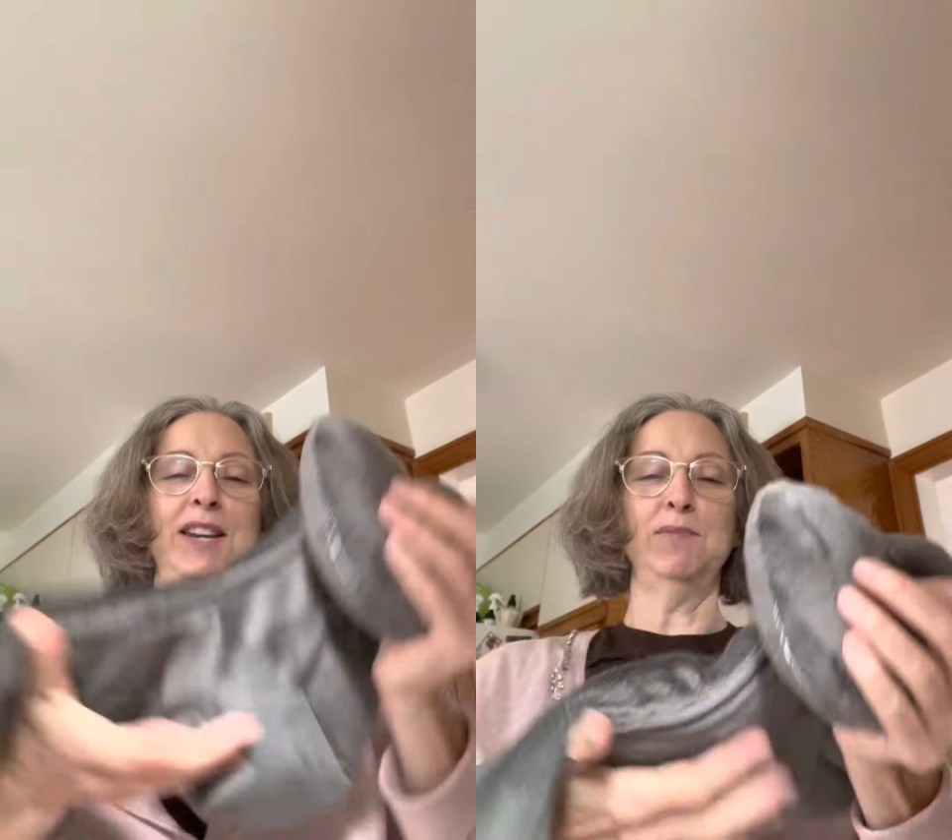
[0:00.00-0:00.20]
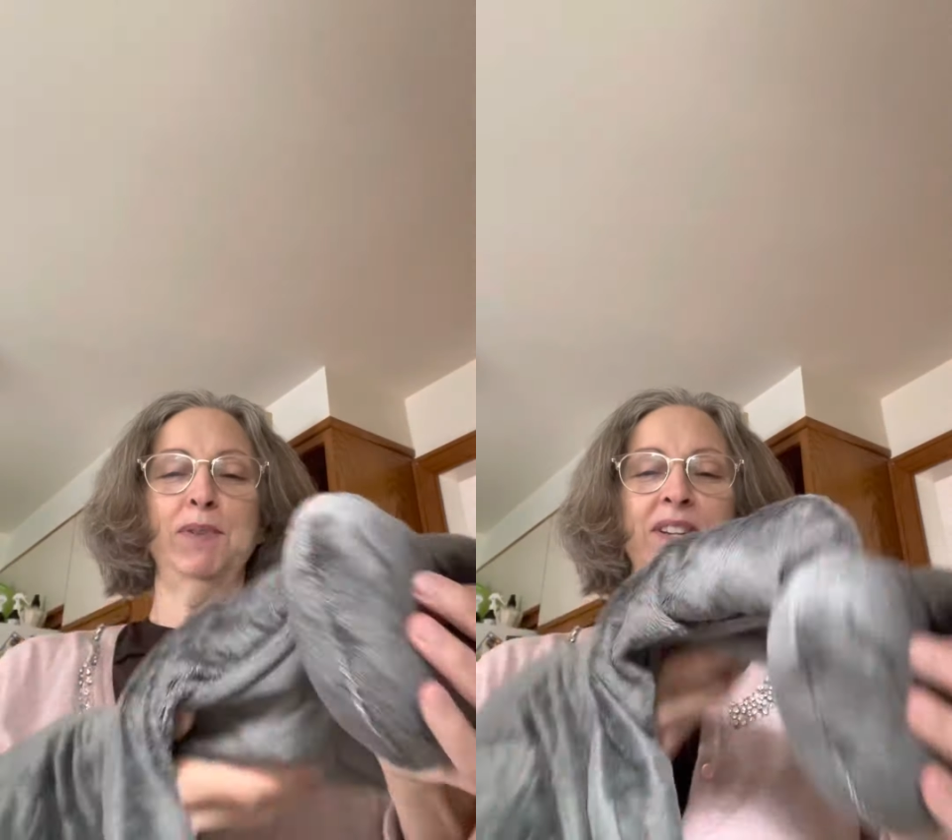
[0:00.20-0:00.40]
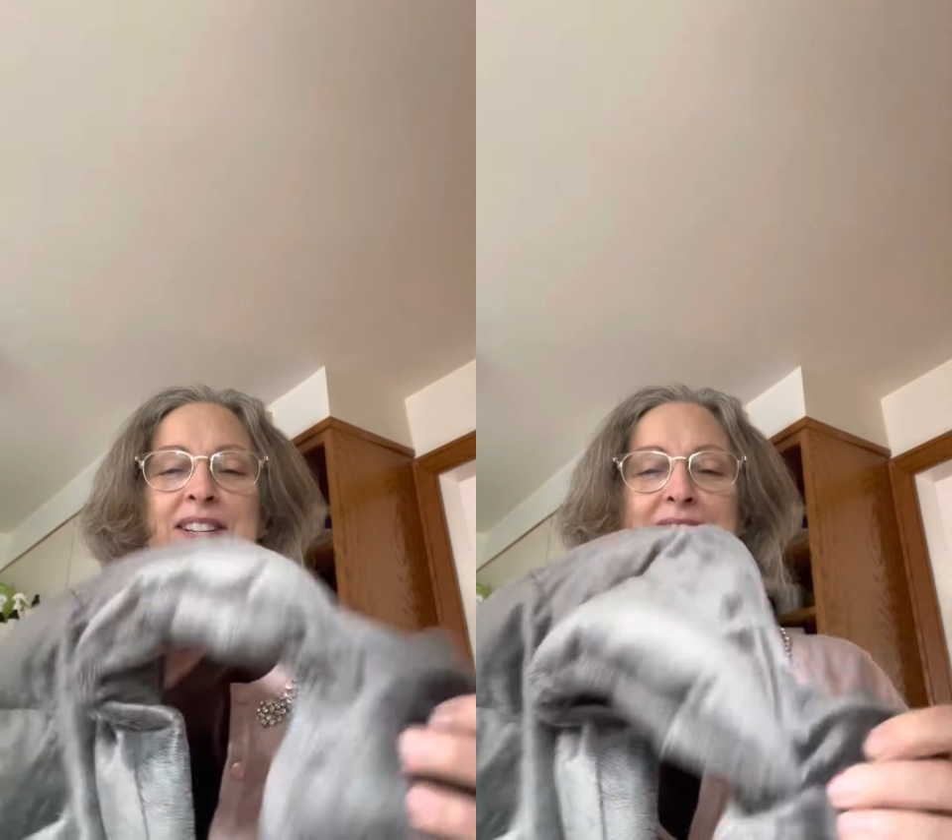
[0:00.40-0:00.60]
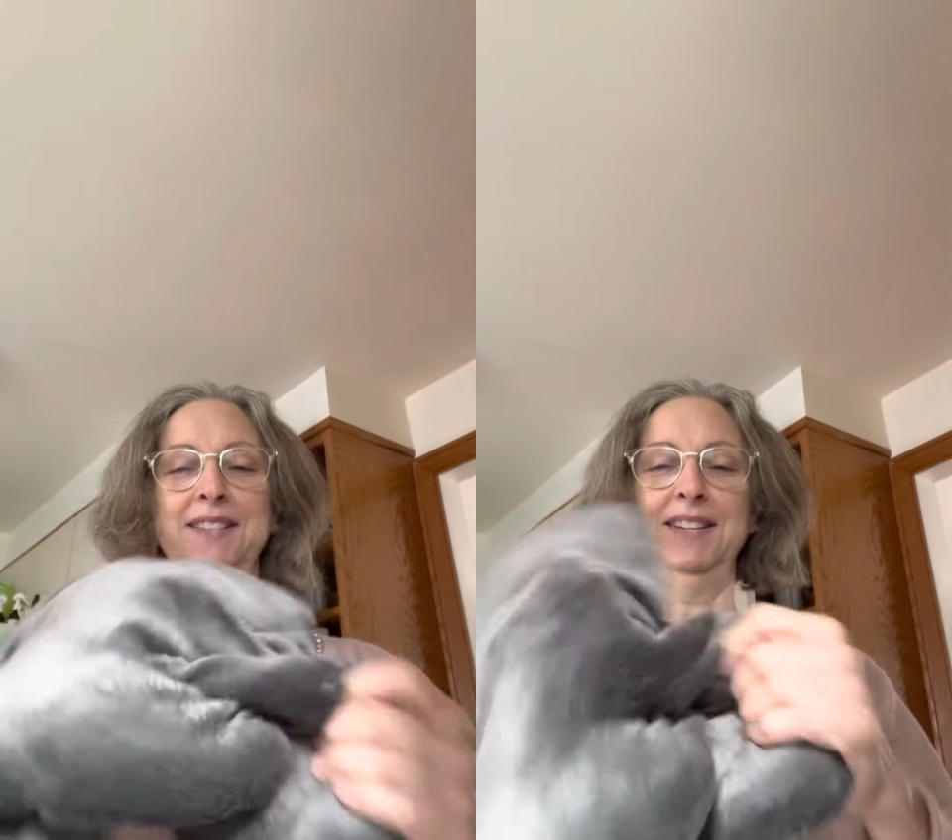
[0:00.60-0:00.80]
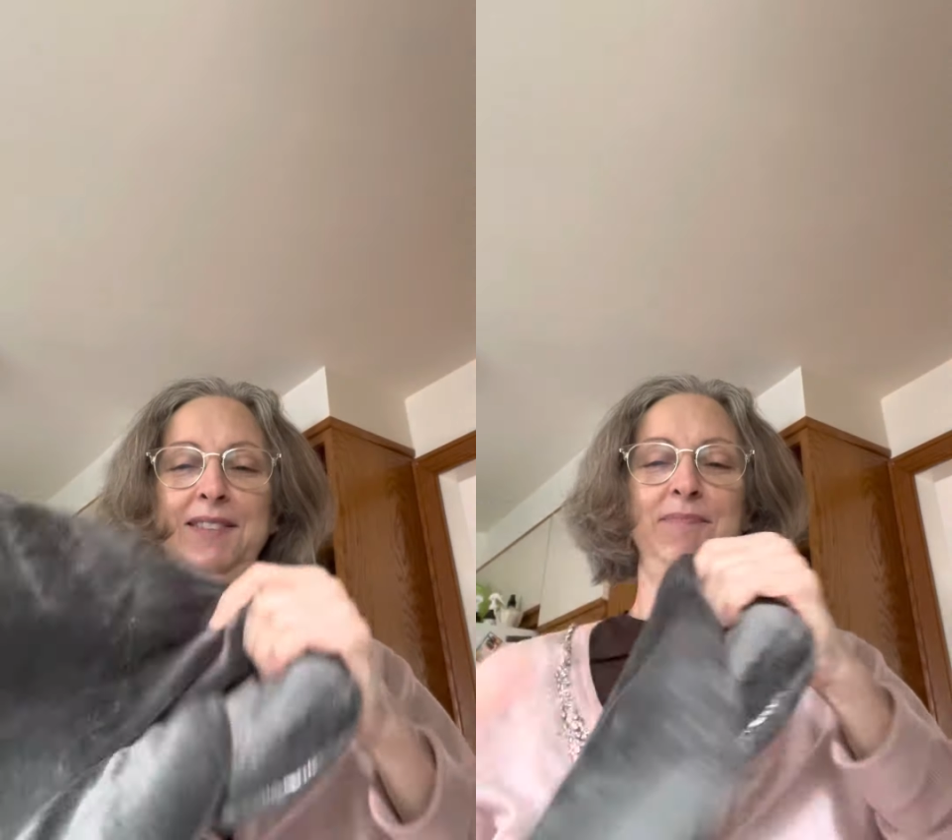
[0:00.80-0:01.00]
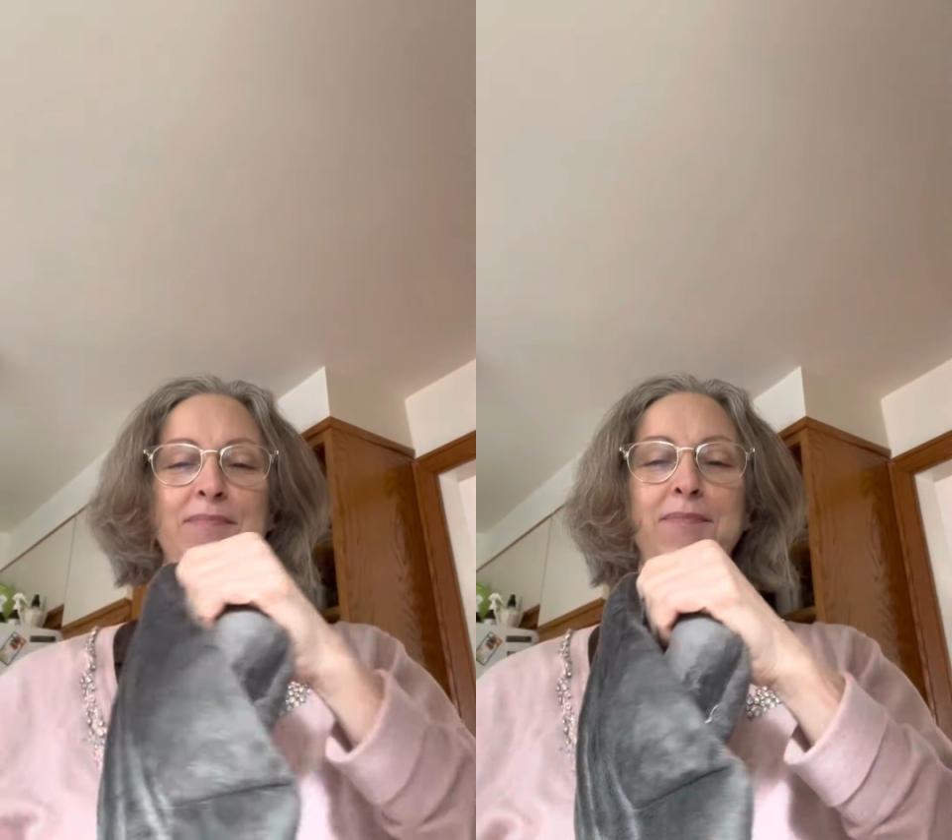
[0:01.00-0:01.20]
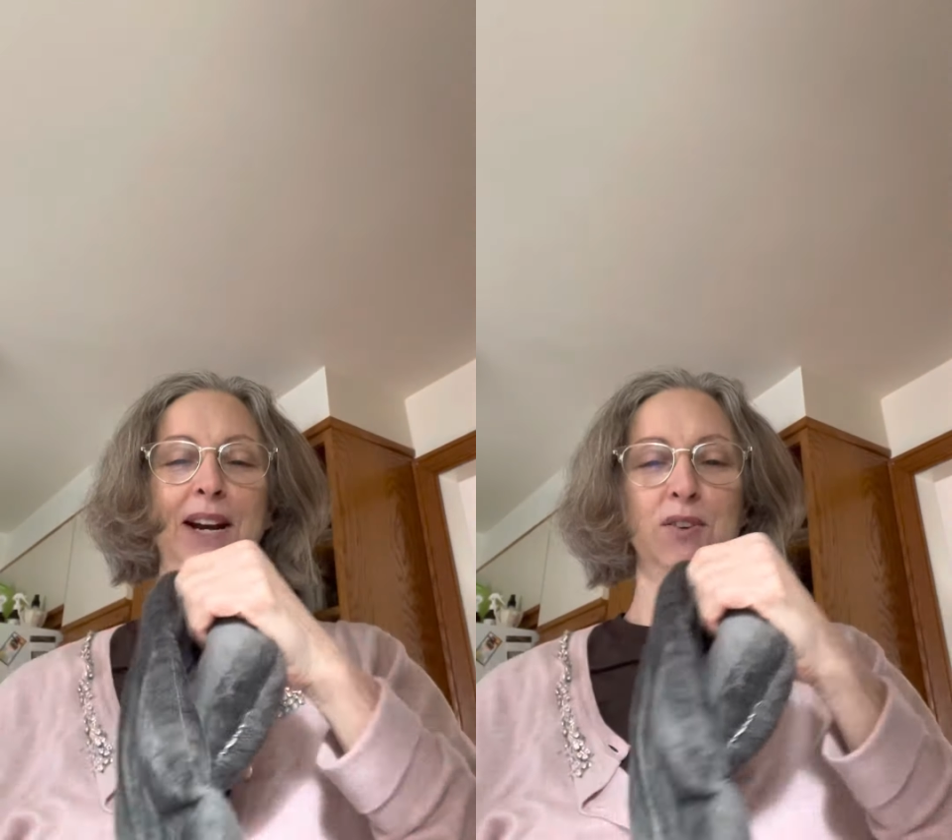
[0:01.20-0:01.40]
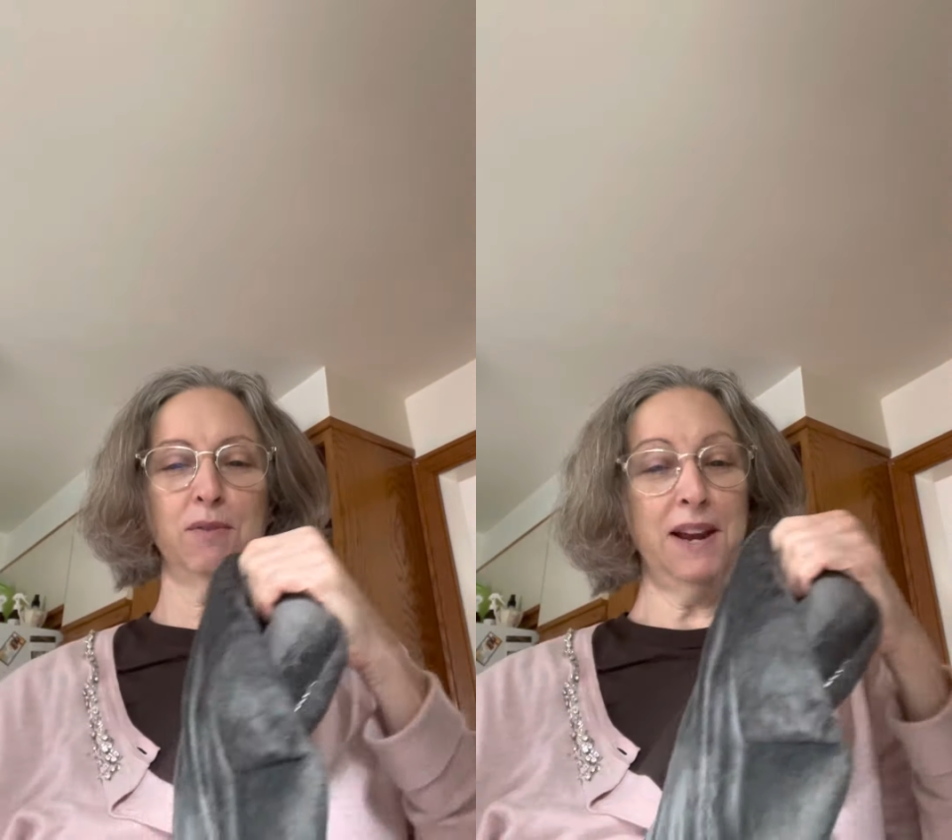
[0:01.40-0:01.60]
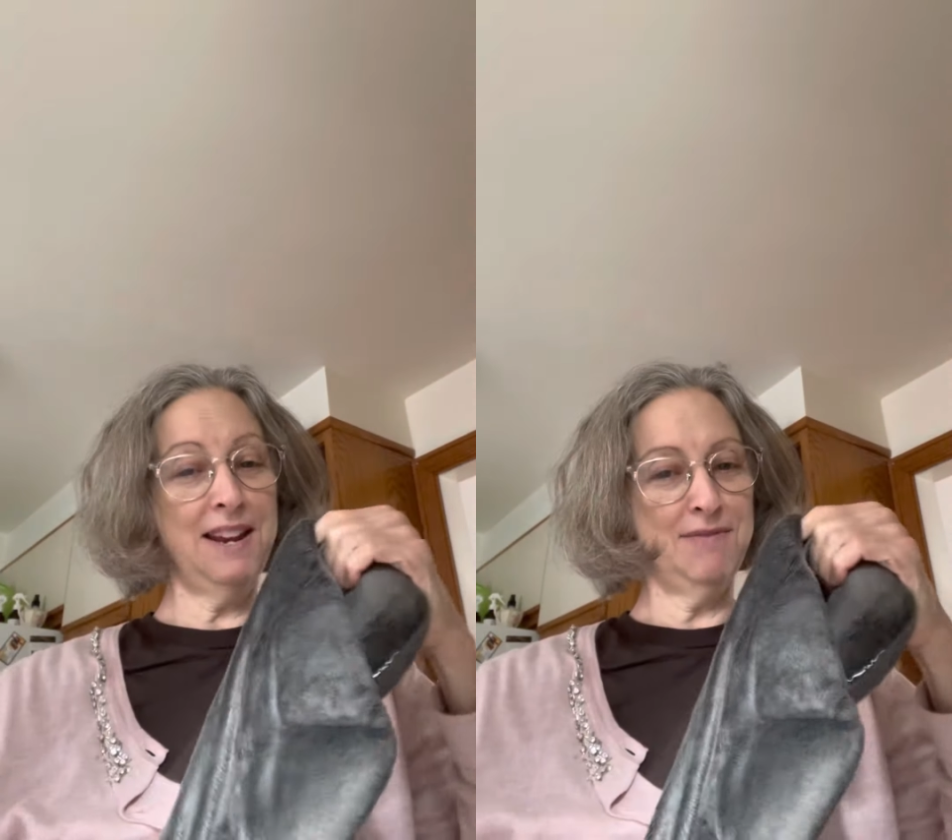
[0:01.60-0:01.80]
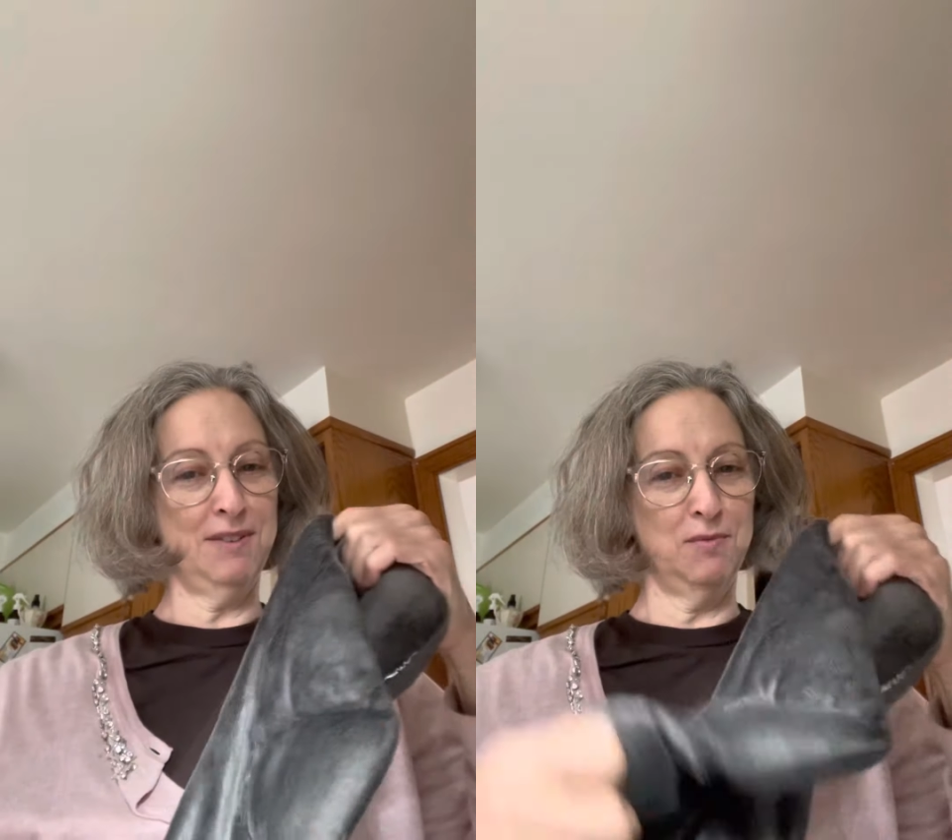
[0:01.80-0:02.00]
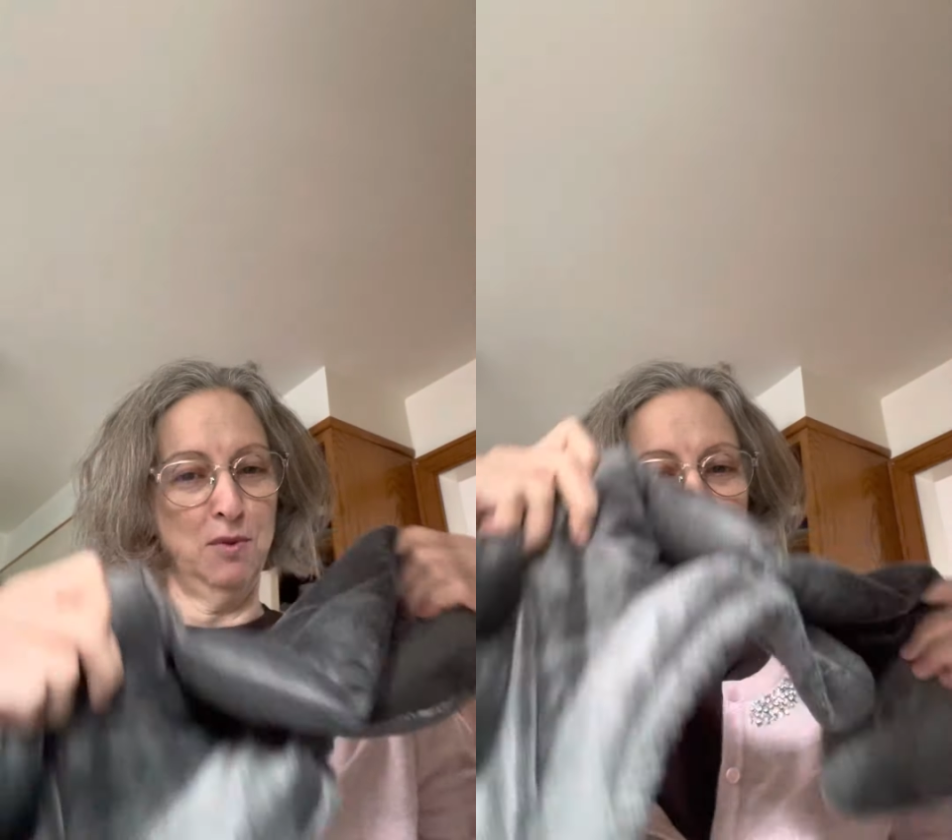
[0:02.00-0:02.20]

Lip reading: You put it in the microwave and warm